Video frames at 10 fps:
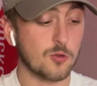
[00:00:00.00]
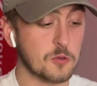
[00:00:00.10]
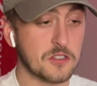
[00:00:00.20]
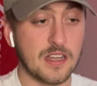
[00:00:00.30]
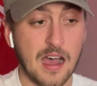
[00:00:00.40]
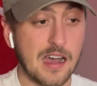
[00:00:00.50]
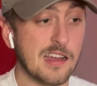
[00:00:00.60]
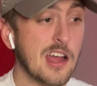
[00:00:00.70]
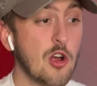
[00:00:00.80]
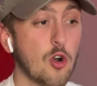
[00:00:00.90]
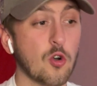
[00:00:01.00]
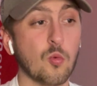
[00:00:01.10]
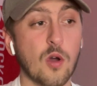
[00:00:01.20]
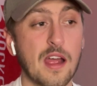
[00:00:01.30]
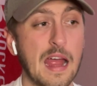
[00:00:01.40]
who's not, or
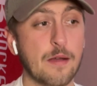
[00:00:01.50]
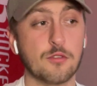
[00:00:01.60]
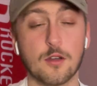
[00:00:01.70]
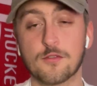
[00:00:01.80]
what have you.